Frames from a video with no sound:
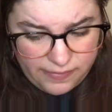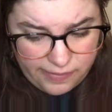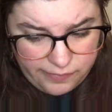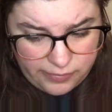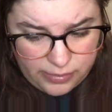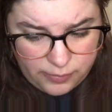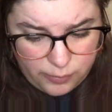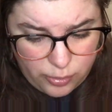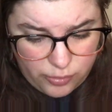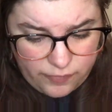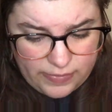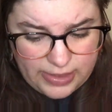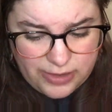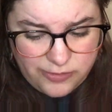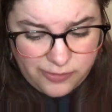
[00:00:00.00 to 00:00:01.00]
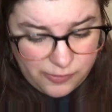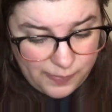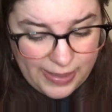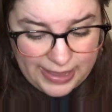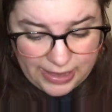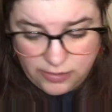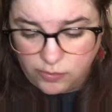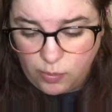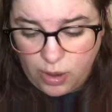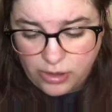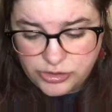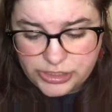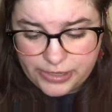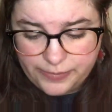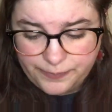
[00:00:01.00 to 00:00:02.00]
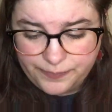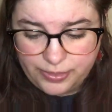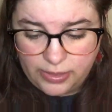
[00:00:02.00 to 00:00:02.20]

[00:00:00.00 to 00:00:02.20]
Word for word: favorite movie and she's begging to watch it.